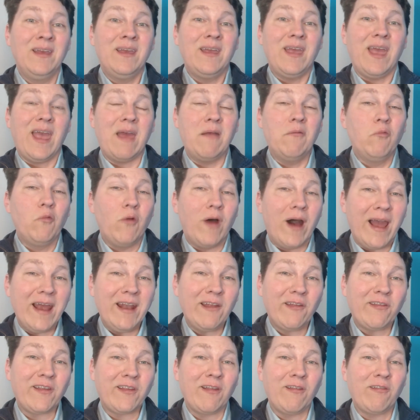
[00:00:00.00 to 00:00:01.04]
And why
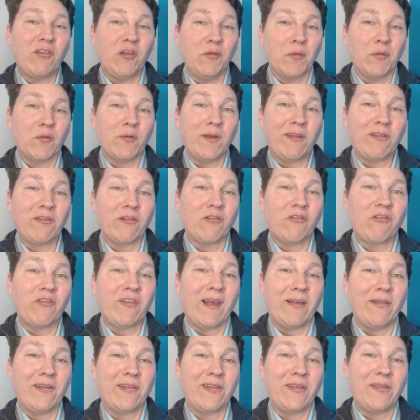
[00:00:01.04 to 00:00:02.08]
does consumer research
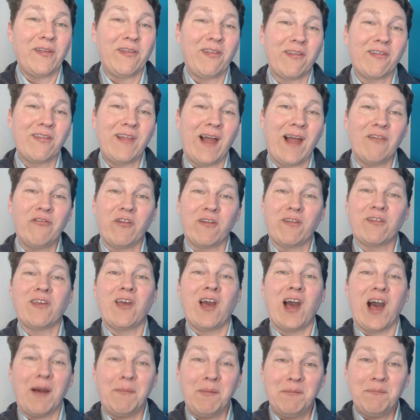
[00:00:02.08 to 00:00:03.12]
tell us that this is not just
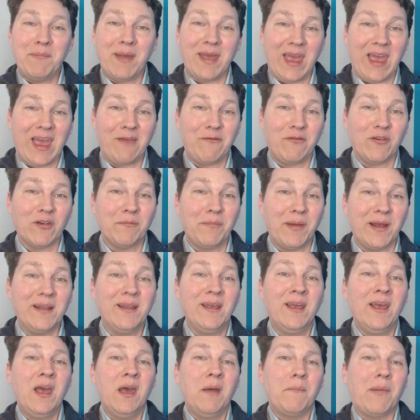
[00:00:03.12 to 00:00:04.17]
common behavior, but
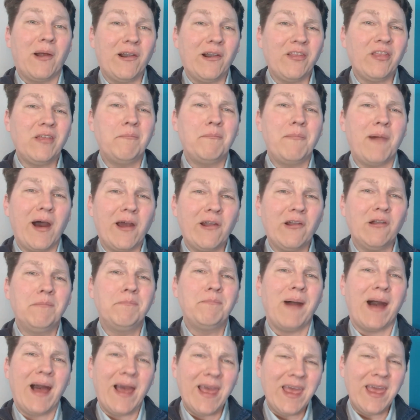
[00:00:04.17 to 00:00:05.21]
part of the modern
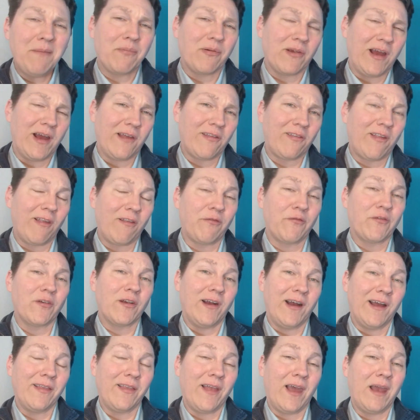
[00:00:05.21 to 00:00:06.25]
buying process for
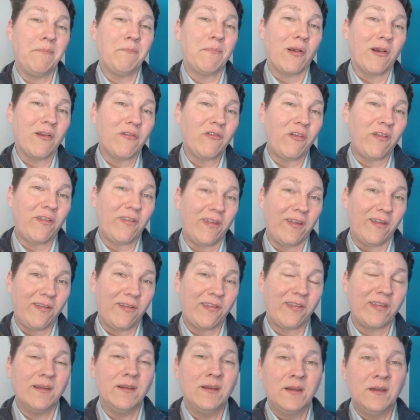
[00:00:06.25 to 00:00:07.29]
online
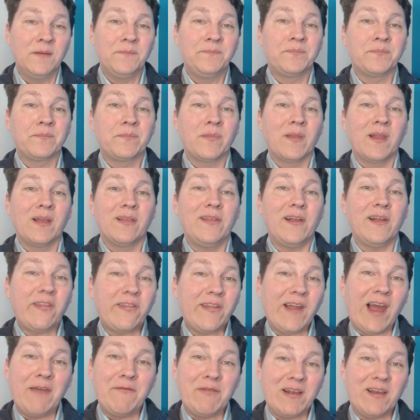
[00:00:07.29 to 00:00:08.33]
purchases? Let's
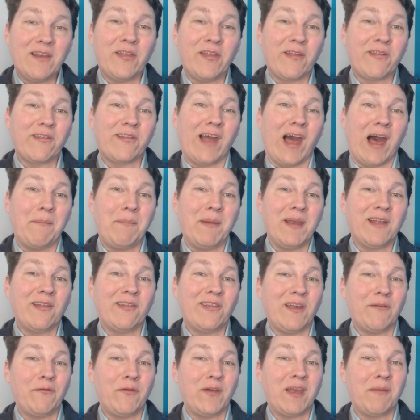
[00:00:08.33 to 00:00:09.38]
dive into this topic and
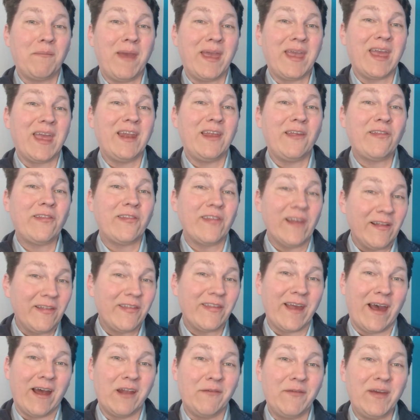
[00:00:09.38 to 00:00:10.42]
see if we can make any sense
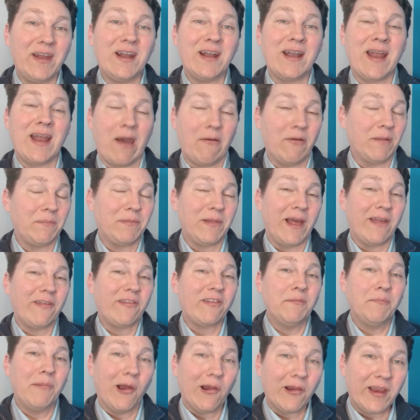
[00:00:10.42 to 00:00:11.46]
out of it and how it applies
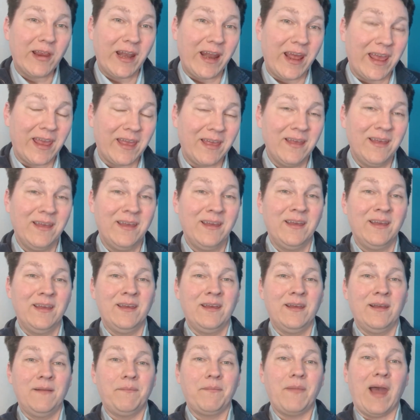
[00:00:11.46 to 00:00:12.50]
to marketing.
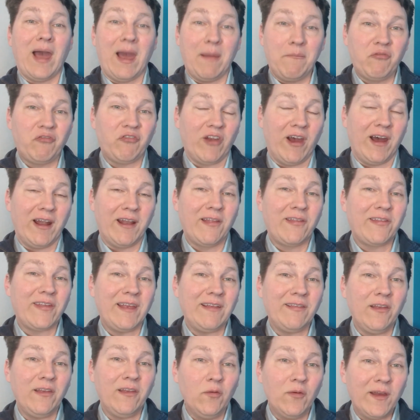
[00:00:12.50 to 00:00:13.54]
I'm Sean in
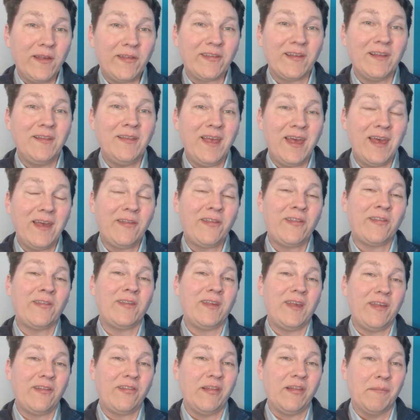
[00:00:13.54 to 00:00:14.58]
St. Louis, and this
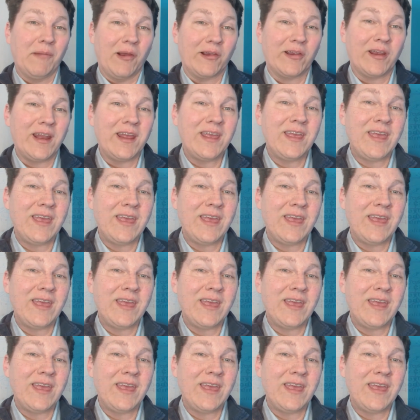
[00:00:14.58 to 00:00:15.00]
is the Marketing